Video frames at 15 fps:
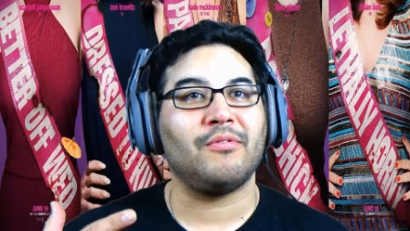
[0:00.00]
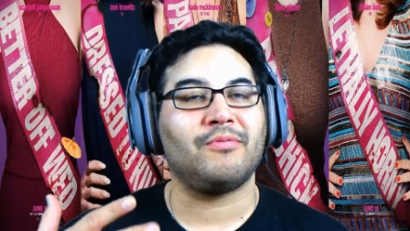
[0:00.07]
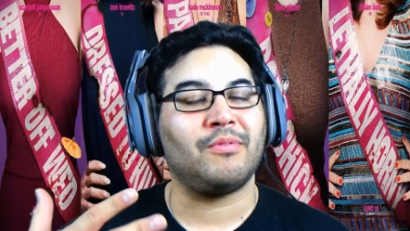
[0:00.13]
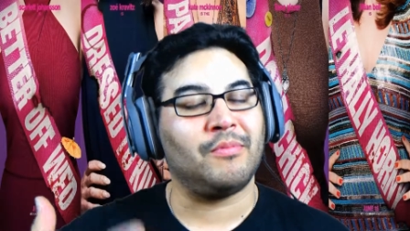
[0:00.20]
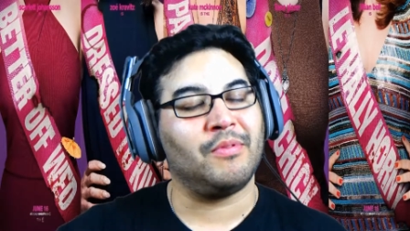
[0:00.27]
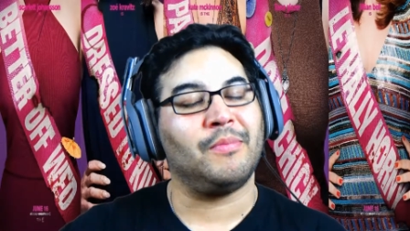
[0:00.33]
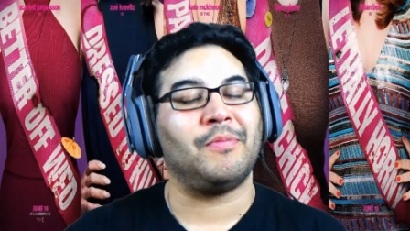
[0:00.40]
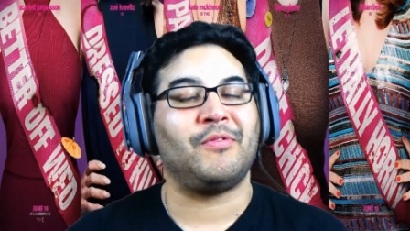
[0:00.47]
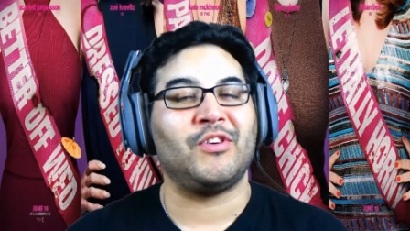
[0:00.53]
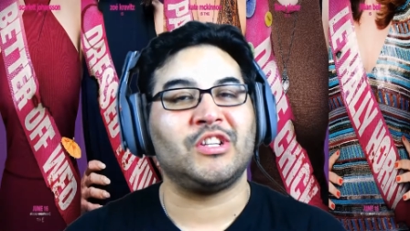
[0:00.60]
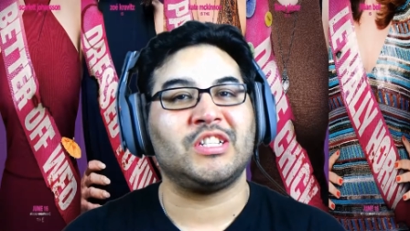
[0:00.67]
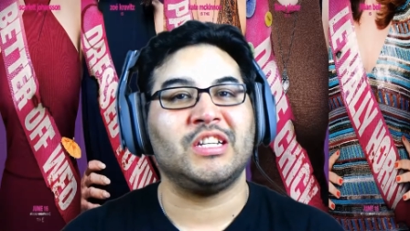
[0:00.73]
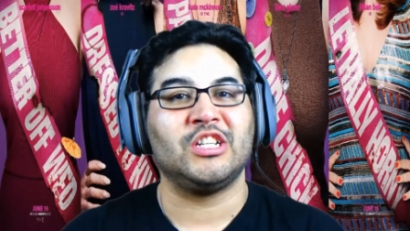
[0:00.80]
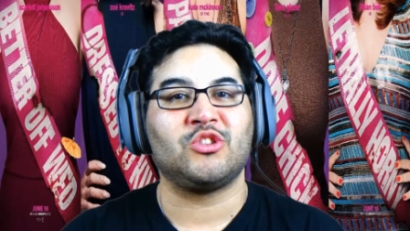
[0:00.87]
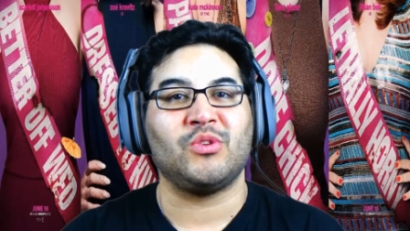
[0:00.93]
from the, my
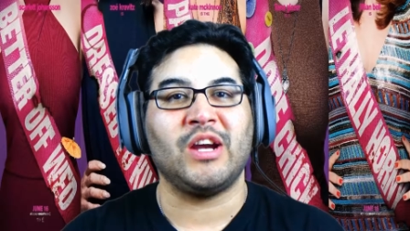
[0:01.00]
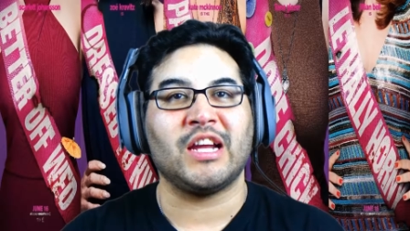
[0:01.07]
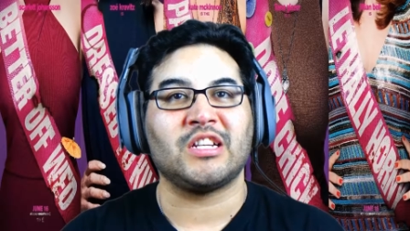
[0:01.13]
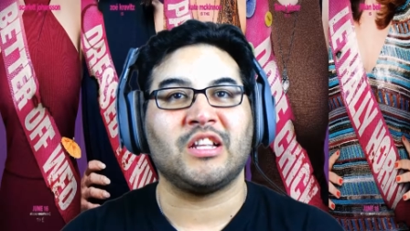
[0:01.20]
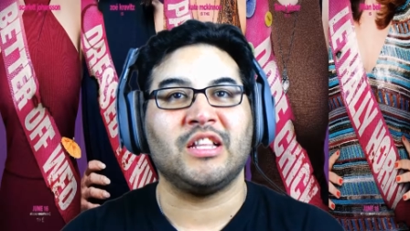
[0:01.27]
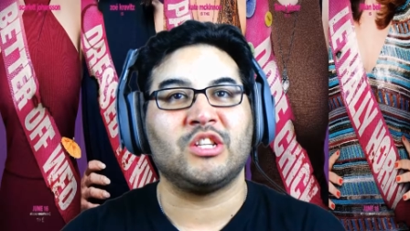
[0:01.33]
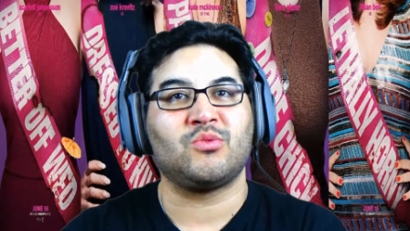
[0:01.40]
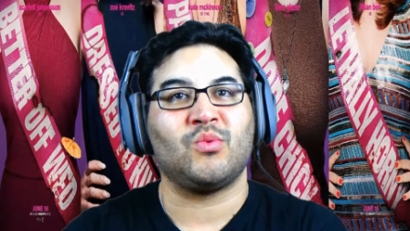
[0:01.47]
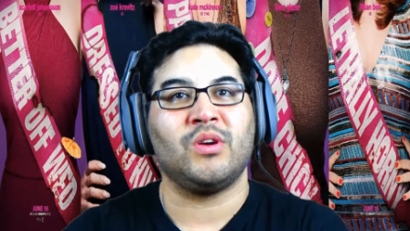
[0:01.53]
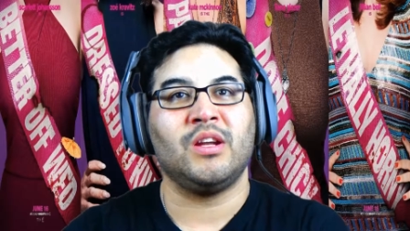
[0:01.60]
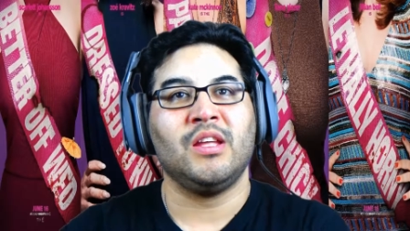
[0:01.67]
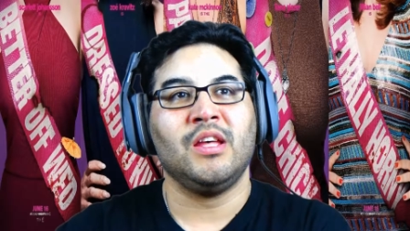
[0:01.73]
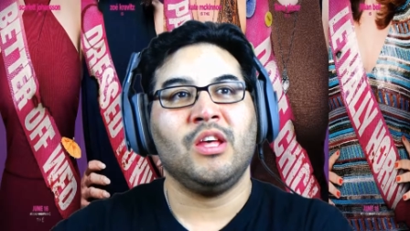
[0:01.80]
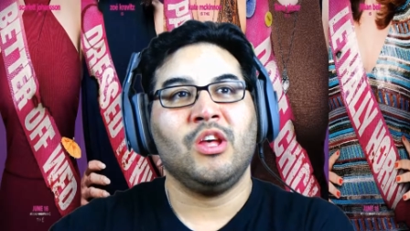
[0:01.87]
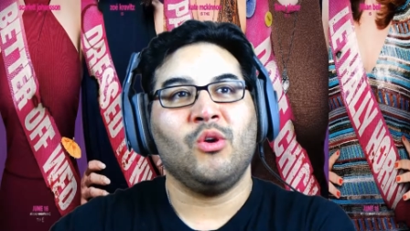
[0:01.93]
first initial reaction on this
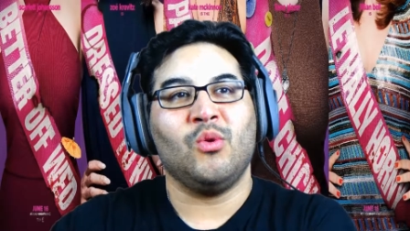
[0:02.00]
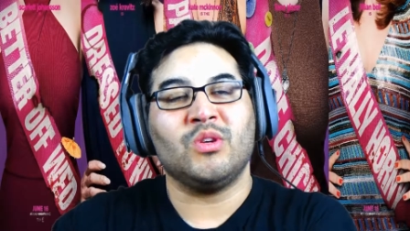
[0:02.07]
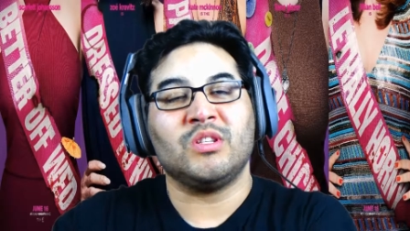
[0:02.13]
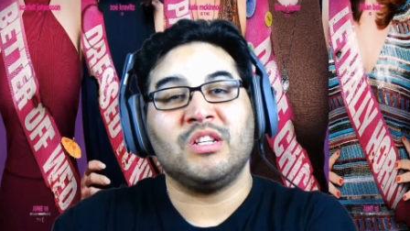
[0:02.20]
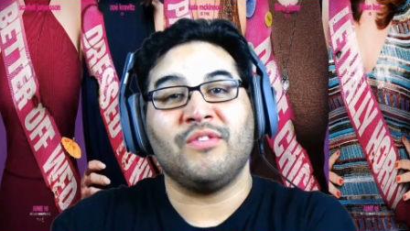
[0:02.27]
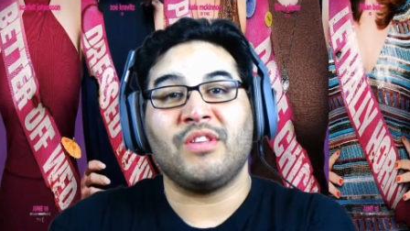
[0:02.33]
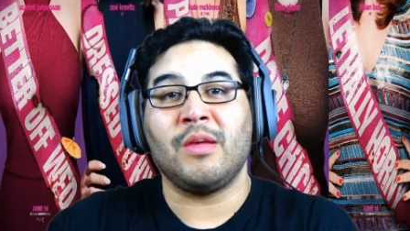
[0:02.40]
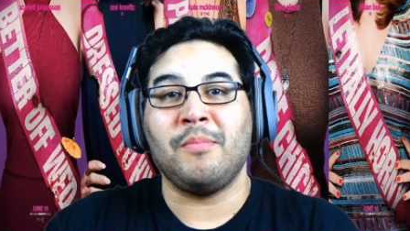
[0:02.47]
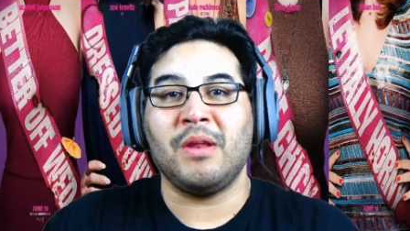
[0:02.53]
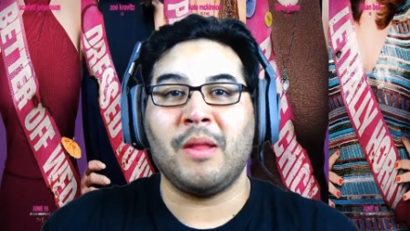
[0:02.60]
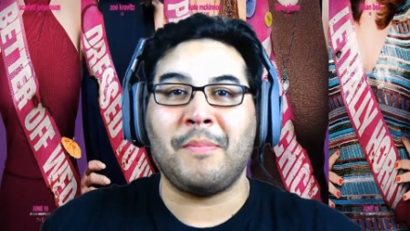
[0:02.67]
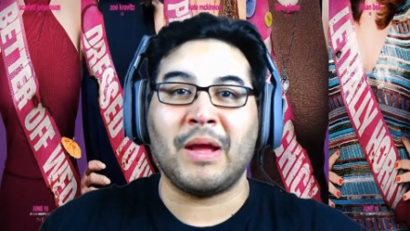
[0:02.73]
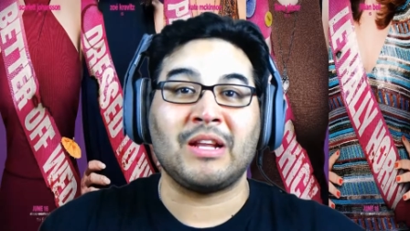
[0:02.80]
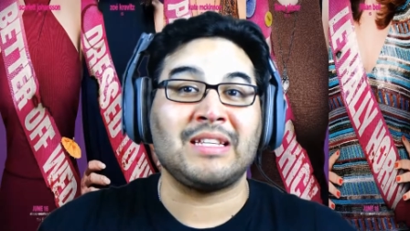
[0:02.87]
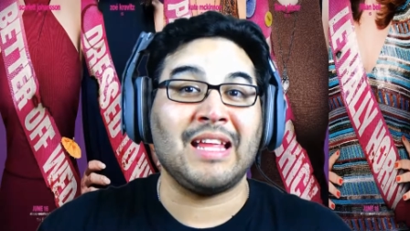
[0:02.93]
one was enough to give me an
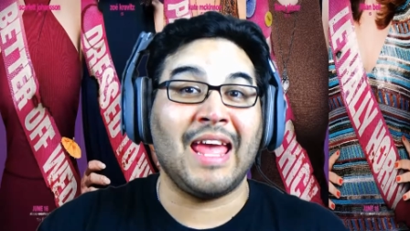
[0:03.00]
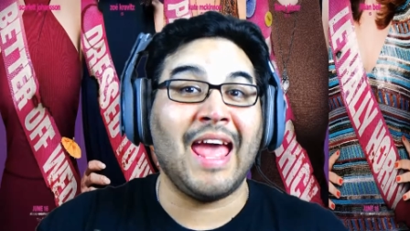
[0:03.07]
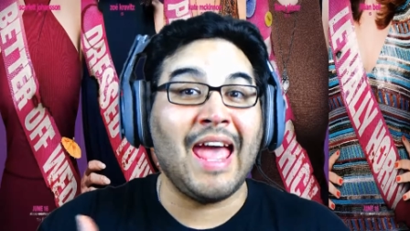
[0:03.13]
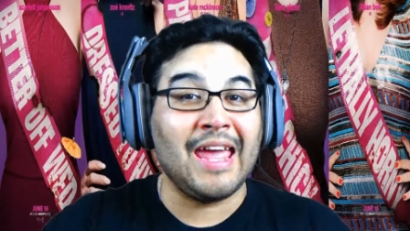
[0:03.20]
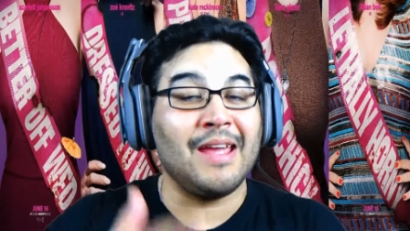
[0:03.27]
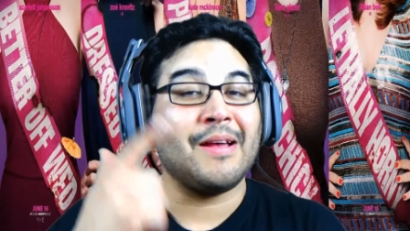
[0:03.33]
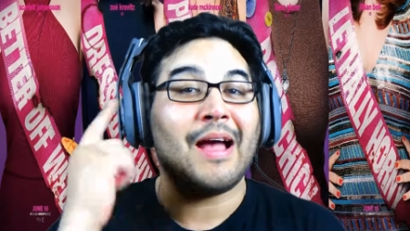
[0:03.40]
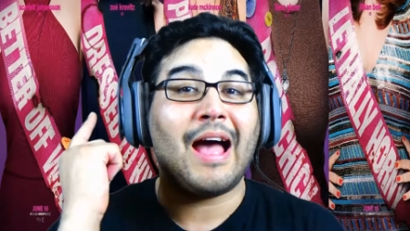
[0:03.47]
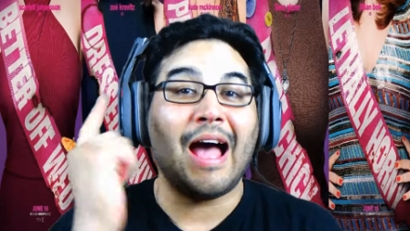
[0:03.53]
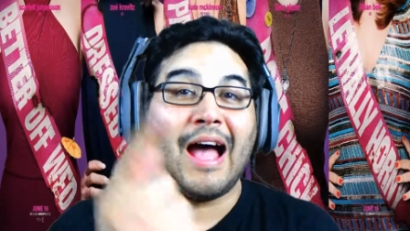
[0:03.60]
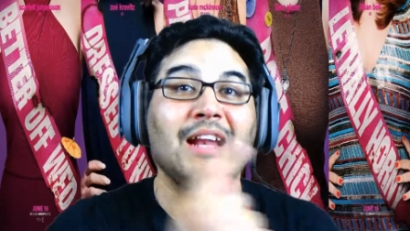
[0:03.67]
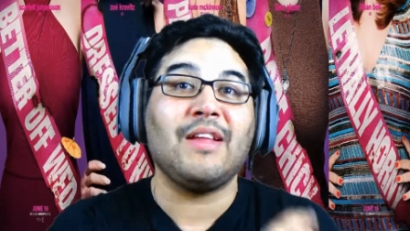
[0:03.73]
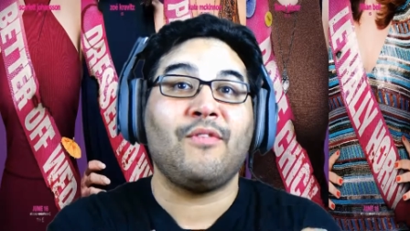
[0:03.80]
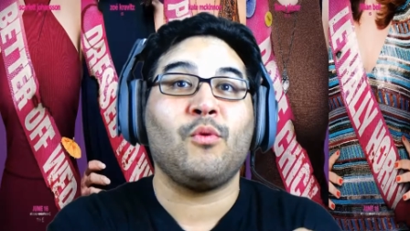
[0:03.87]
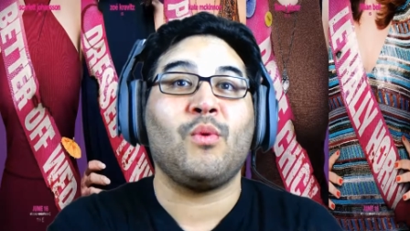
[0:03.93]
impact to say, hey,
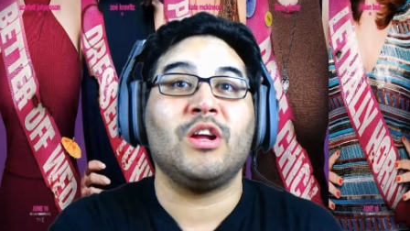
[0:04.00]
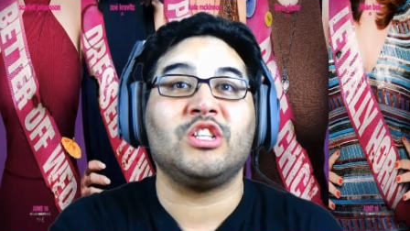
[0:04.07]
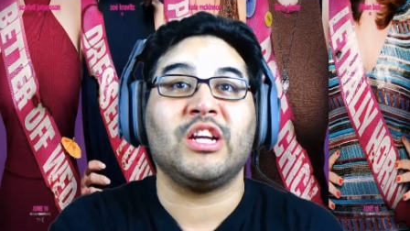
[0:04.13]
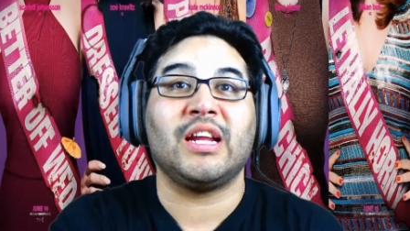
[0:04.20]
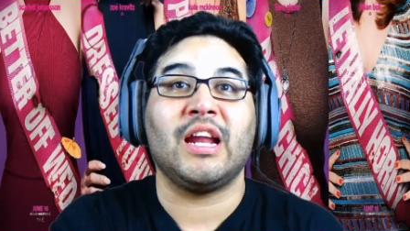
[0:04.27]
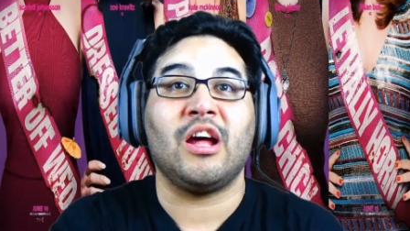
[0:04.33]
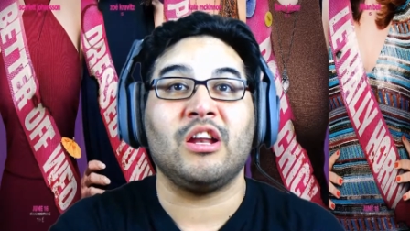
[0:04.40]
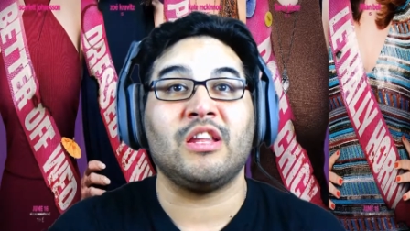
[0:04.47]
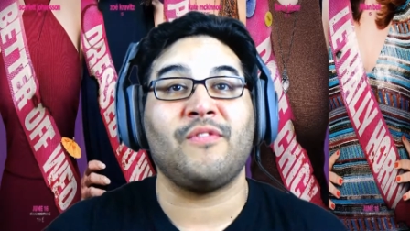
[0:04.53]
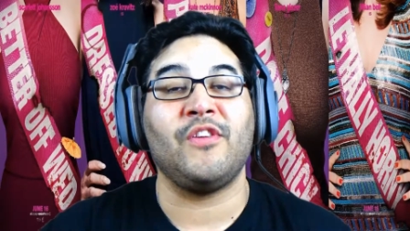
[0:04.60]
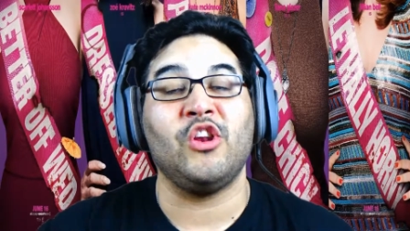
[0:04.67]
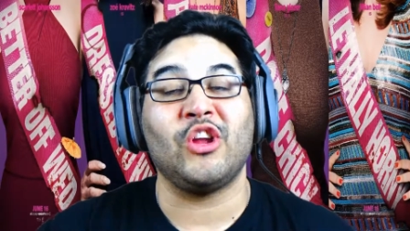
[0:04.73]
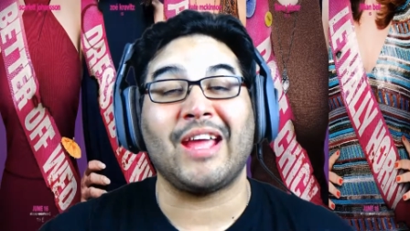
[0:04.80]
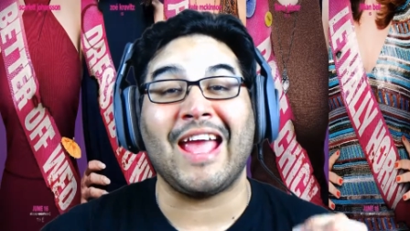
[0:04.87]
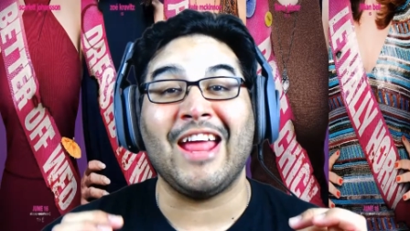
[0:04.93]
I definitely want to check it out. It
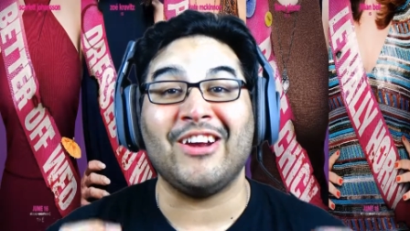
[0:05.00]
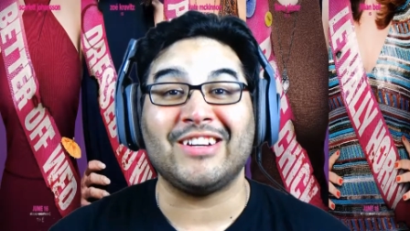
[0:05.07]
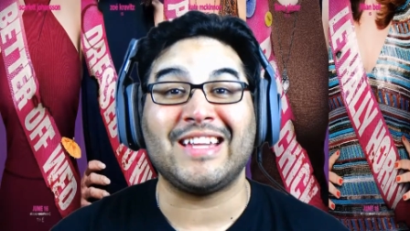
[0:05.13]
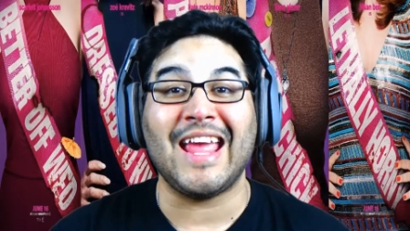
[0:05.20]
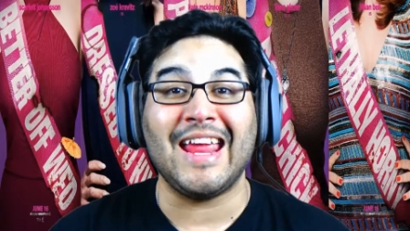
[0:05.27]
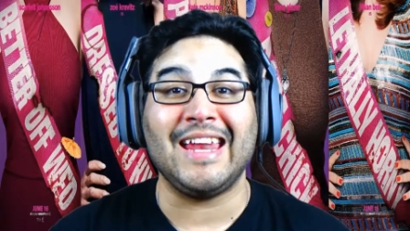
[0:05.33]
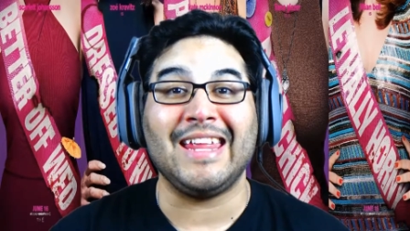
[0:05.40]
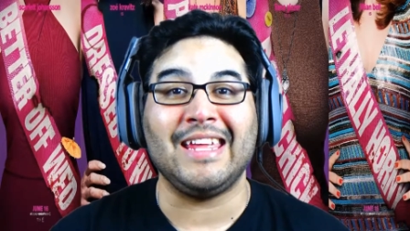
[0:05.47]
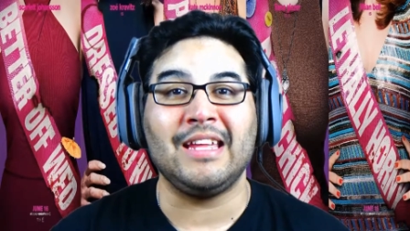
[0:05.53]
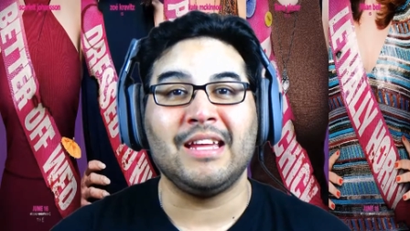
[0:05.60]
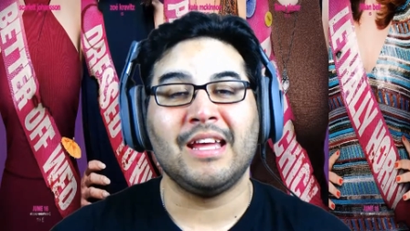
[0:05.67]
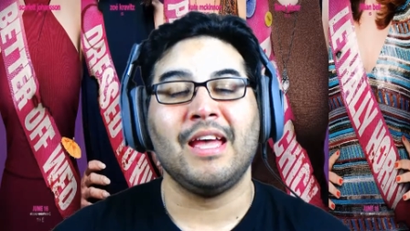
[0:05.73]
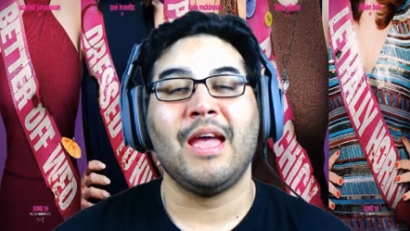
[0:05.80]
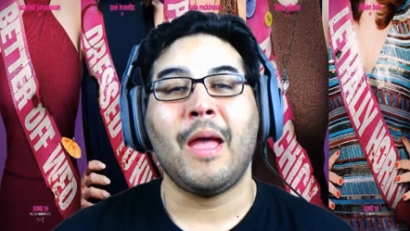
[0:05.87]
definitely look entertaining.